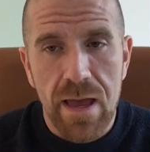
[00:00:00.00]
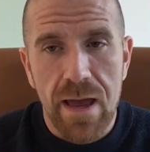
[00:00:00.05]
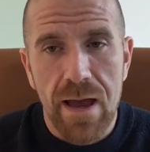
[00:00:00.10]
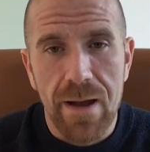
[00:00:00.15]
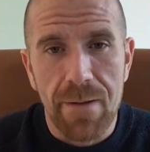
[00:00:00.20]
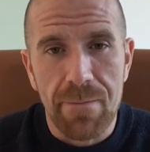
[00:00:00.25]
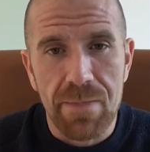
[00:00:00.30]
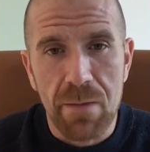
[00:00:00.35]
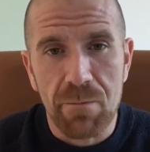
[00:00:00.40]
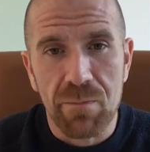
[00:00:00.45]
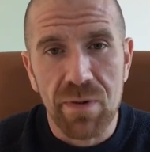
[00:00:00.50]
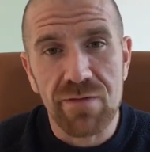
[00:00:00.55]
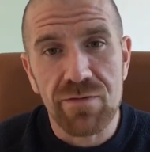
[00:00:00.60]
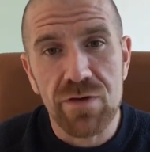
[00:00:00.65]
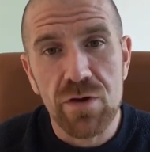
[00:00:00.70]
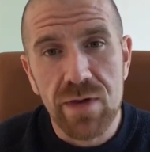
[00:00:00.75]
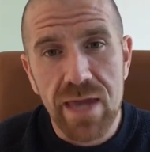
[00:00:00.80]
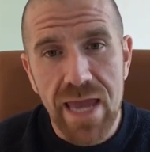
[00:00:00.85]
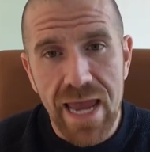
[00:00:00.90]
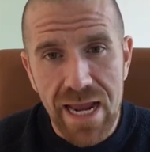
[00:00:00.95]
But
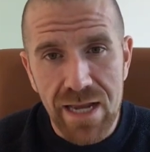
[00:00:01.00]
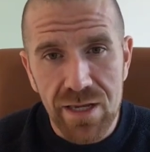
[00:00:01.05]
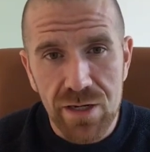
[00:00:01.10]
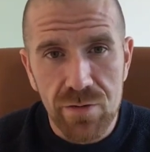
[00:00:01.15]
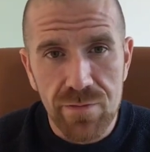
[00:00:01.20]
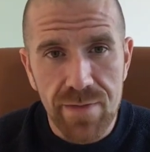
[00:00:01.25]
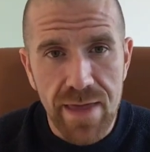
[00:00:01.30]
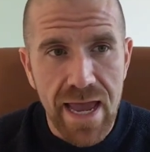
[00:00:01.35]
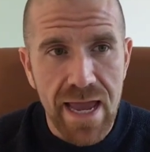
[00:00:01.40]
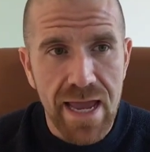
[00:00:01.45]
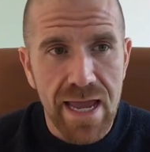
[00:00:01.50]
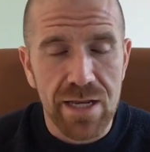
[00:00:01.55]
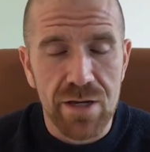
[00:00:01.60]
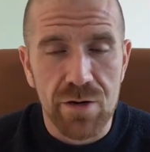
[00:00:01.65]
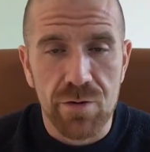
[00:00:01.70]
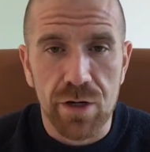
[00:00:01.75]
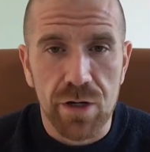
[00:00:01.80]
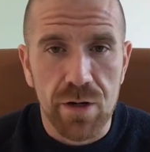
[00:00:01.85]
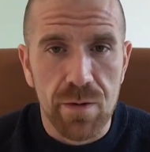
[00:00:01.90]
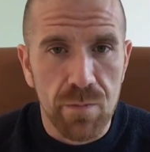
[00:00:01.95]
if you can't do that and
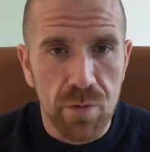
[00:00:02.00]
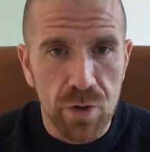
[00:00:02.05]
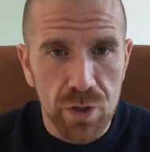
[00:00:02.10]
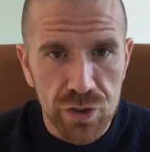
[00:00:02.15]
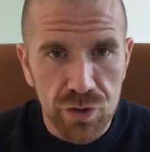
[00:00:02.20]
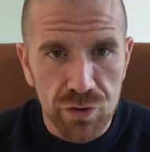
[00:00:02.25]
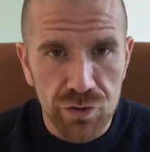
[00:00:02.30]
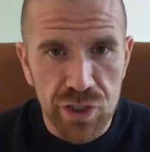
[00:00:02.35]
you're in a commercial